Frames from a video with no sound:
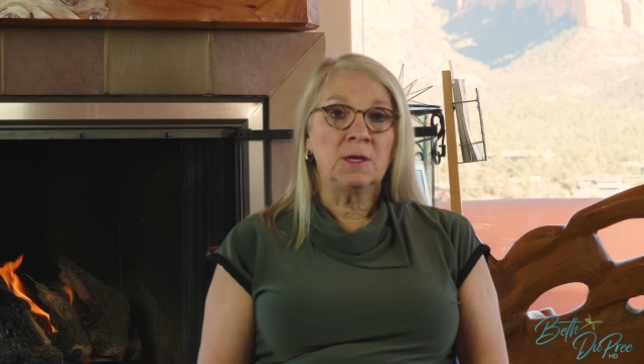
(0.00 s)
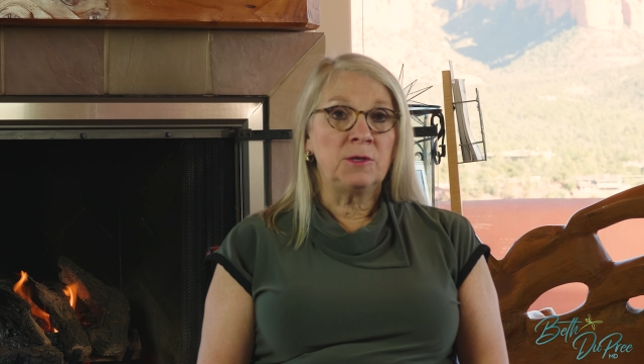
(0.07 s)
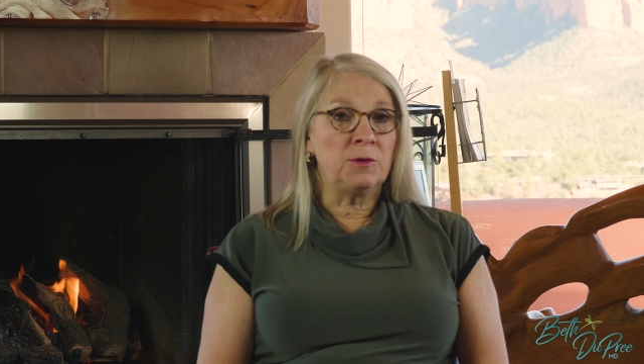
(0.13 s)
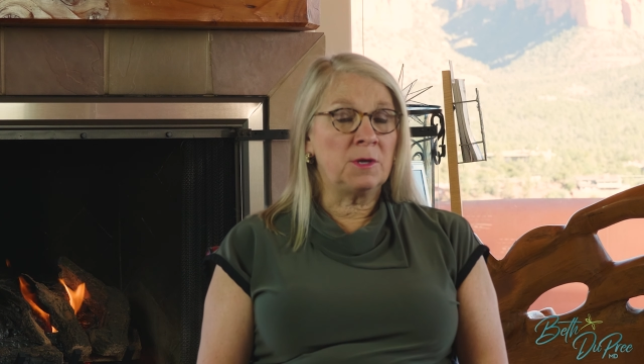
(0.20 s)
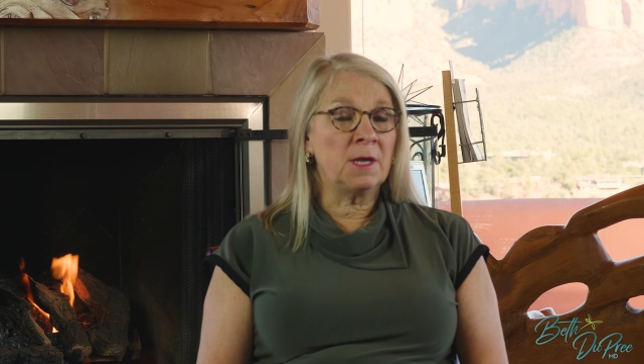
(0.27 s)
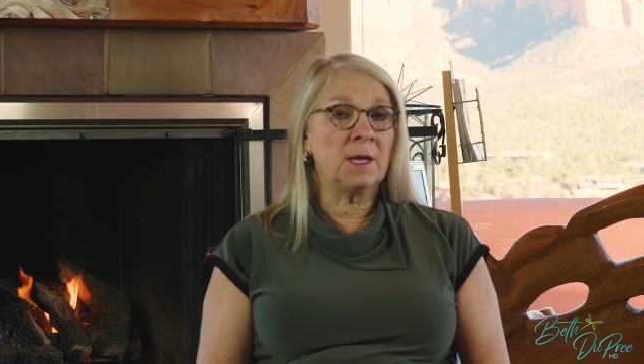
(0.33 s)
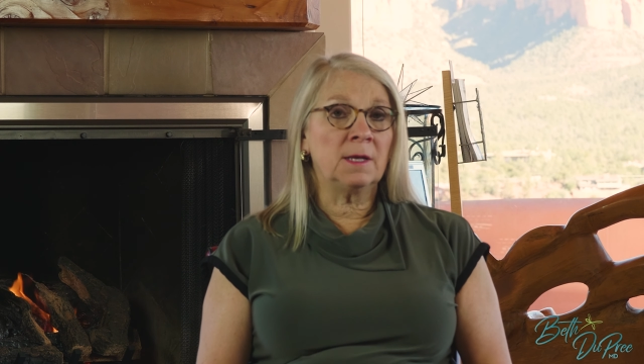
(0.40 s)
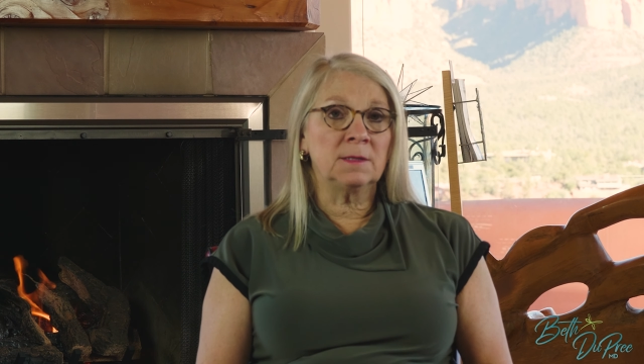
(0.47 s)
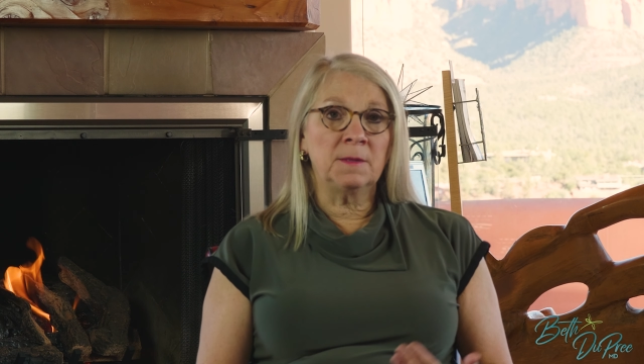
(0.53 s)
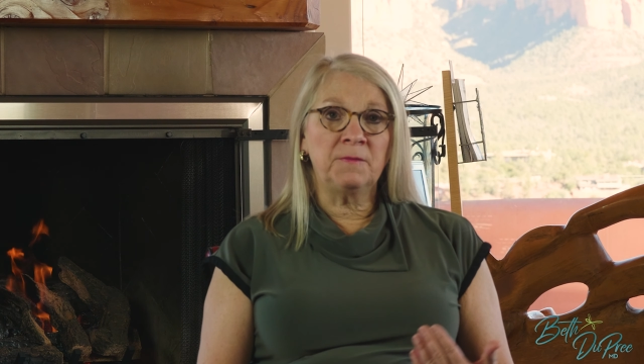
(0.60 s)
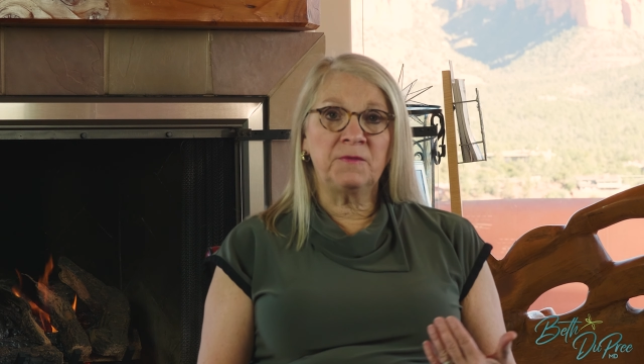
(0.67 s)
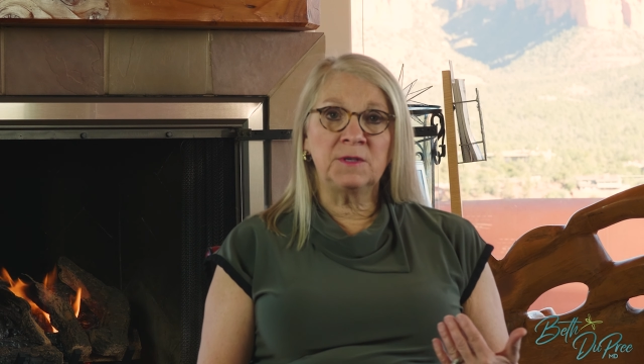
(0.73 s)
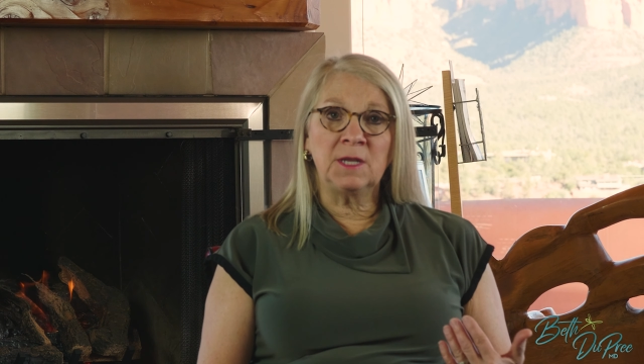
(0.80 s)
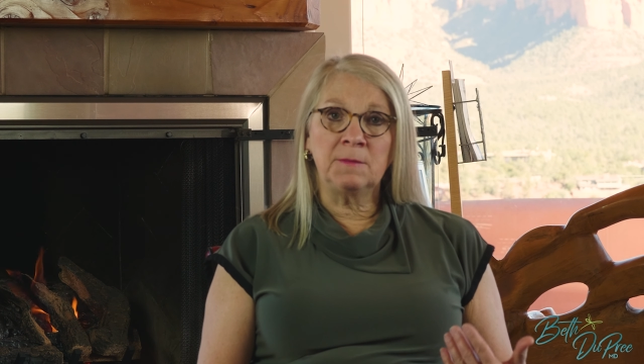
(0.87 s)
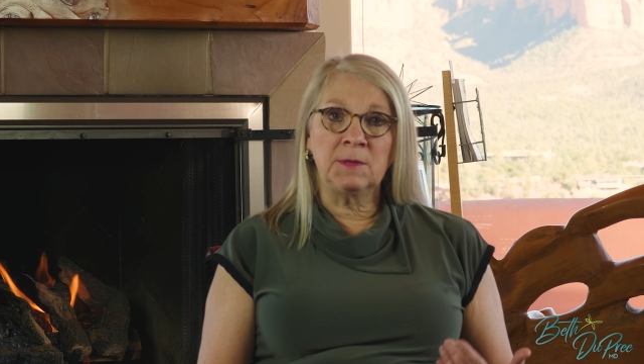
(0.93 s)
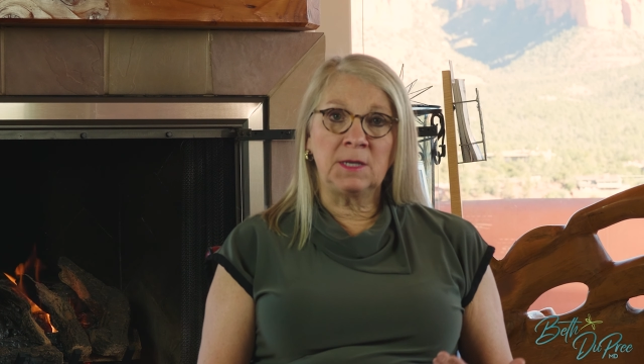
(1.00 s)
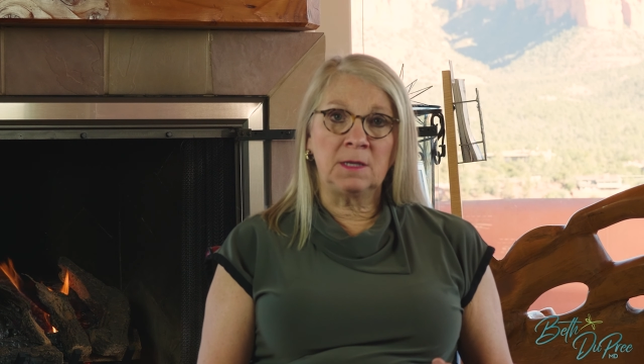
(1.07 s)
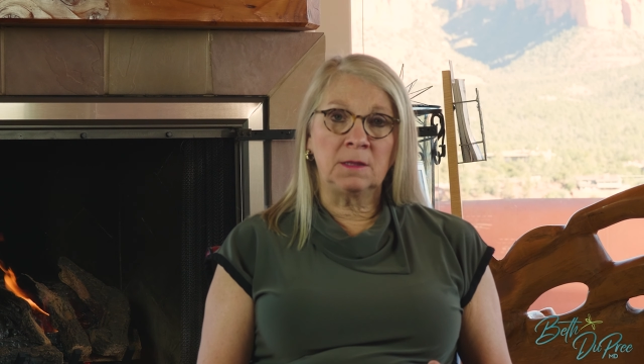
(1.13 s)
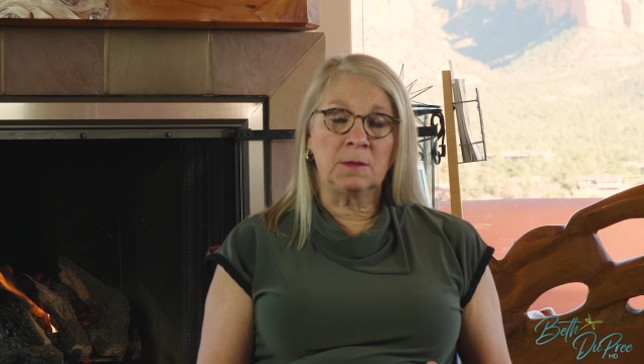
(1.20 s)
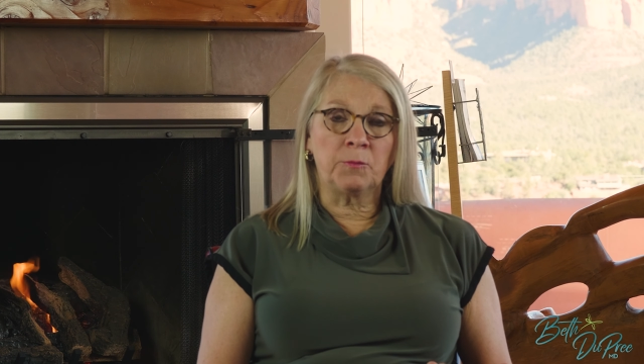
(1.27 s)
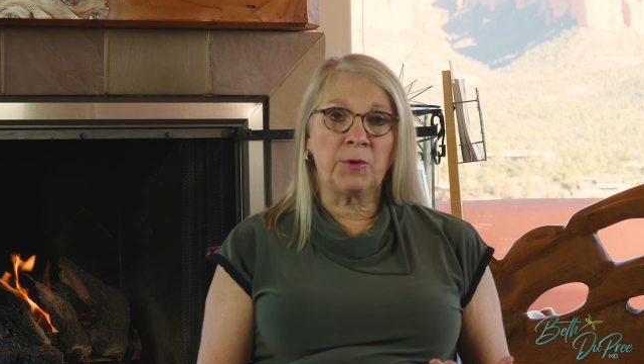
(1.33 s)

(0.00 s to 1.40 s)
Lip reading: you can get lymphedema in the